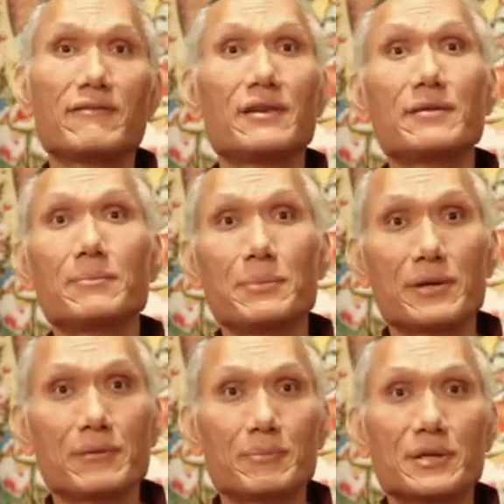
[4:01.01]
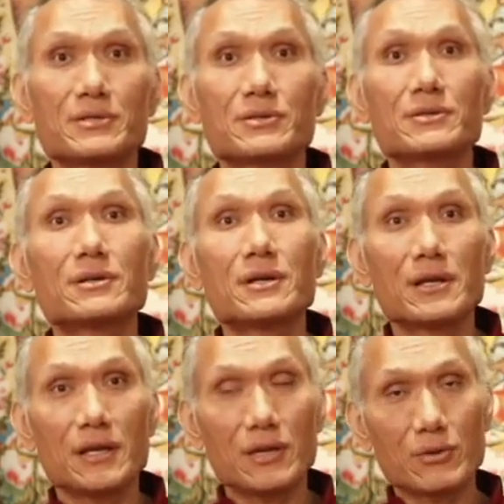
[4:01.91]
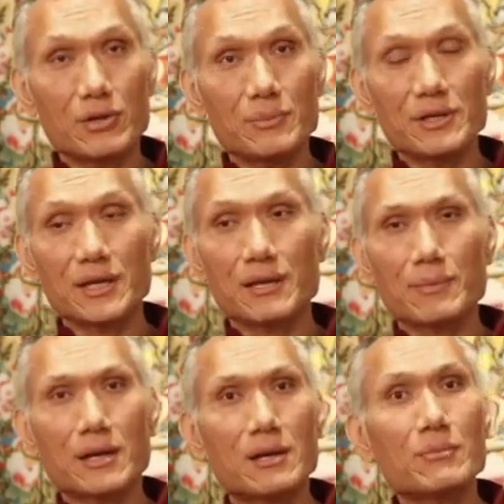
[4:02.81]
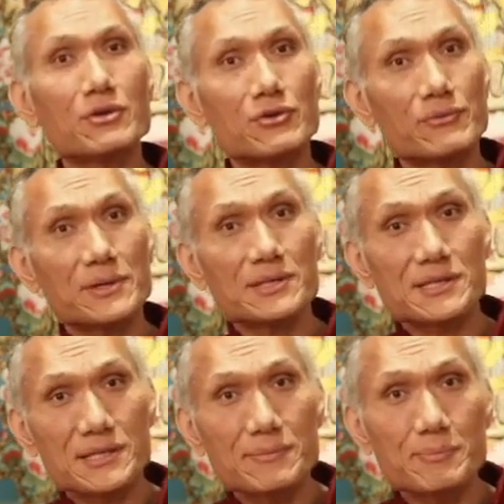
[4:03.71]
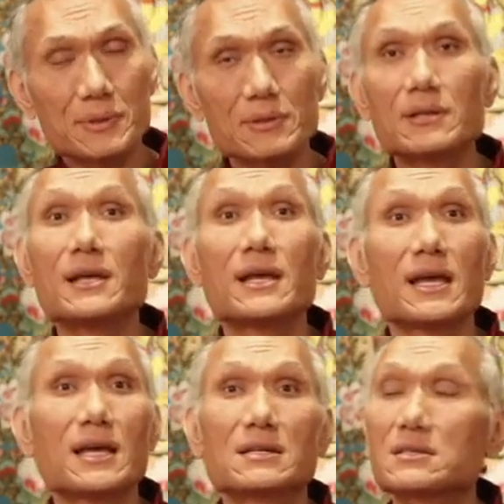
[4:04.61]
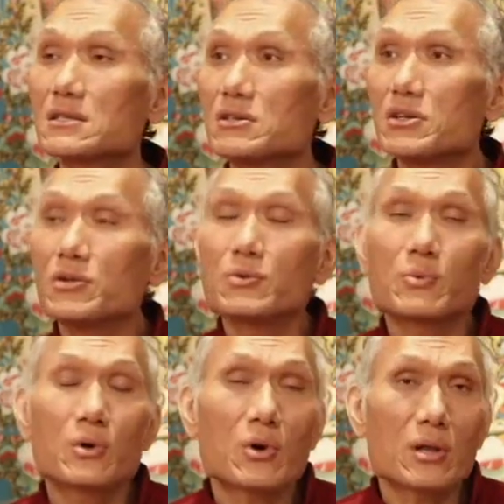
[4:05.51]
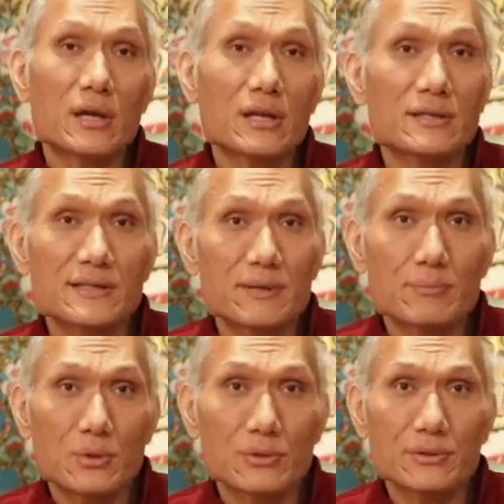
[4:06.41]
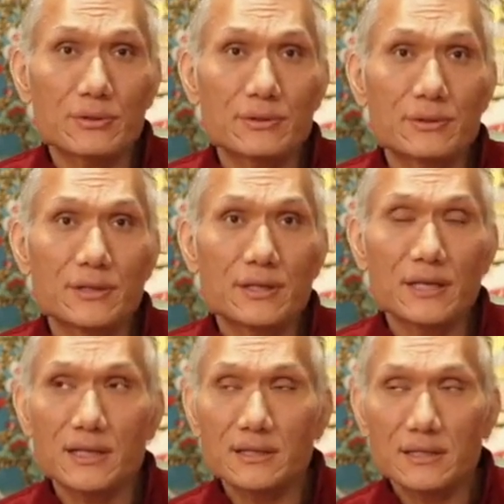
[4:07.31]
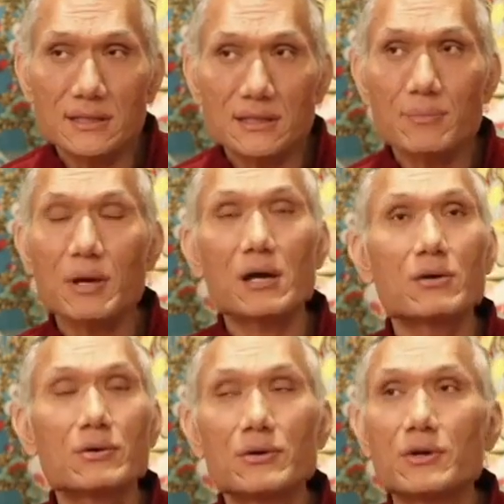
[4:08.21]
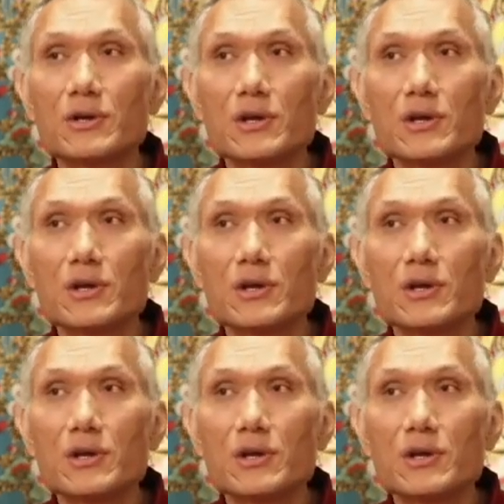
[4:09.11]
a very bigger picture. Equanimity can become into very simple as, we all are in the same boat. There's somehow,